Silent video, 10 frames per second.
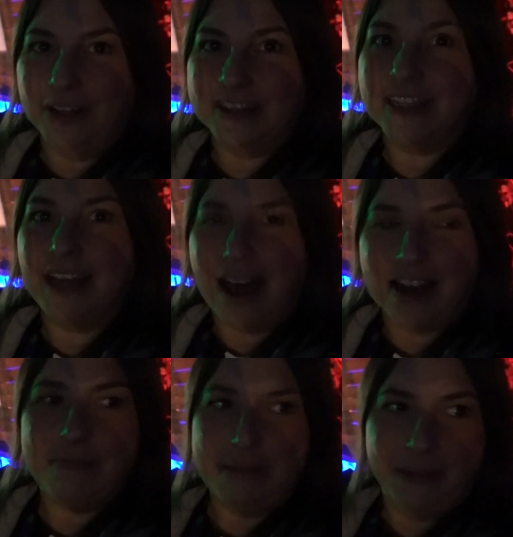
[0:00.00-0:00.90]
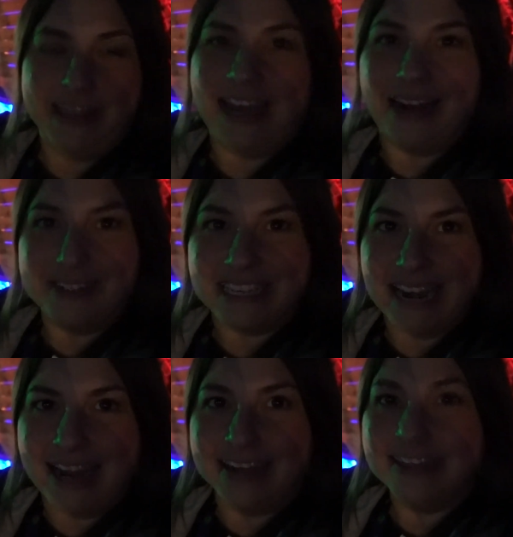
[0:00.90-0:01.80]
There's a lot of people in that house
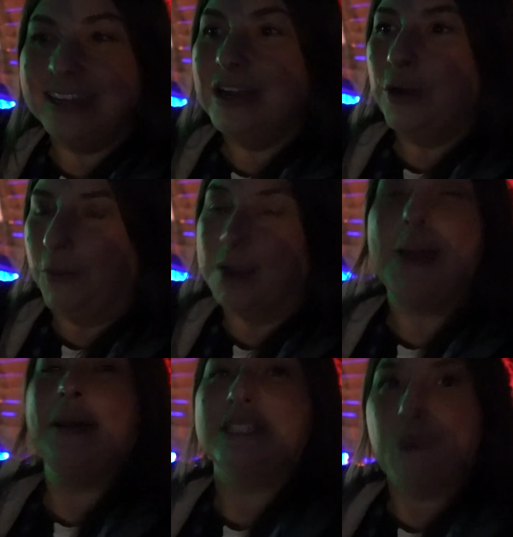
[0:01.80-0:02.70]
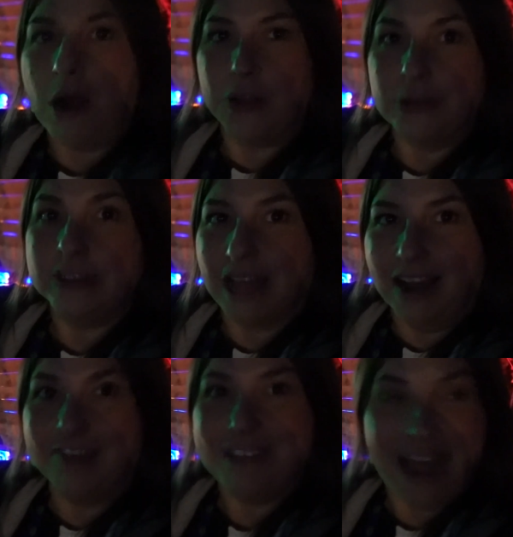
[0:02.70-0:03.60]
tonight. One of my best walkthroughs
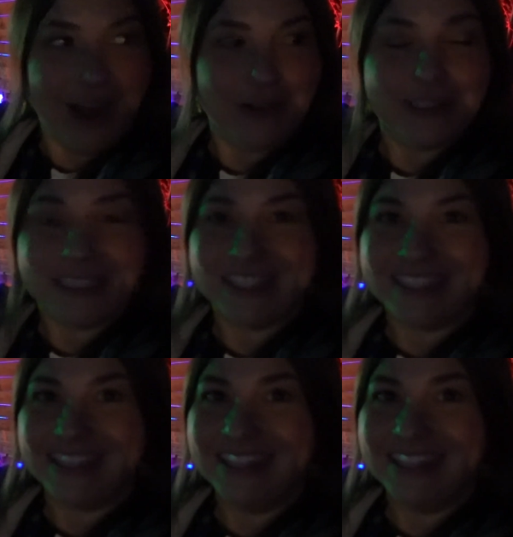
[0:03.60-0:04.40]
of the house. Yeah.